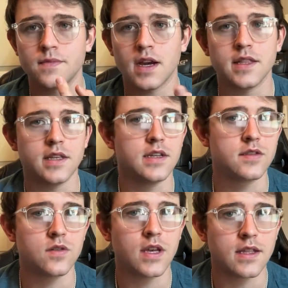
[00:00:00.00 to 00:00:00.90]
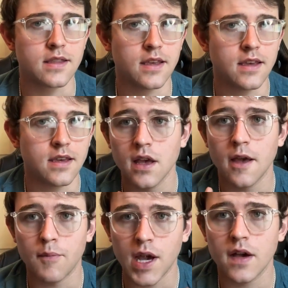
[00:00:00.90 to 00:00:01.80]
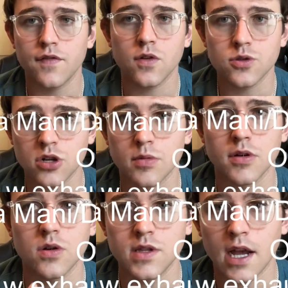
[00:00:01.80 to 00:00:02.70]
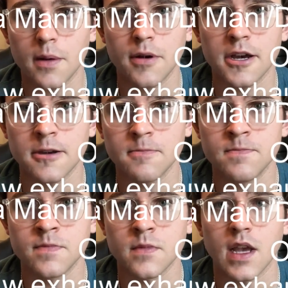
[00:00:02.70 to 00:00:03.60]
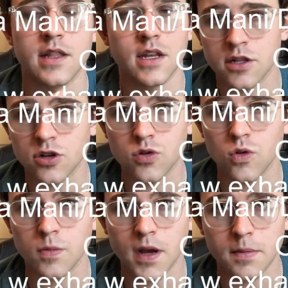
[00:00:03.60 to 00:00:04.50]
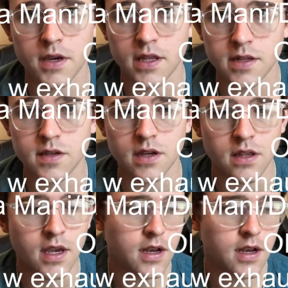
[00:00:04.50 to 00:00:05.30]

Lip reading: I need to get the manifold turbo downpipe and the intercooler piping, and that's it.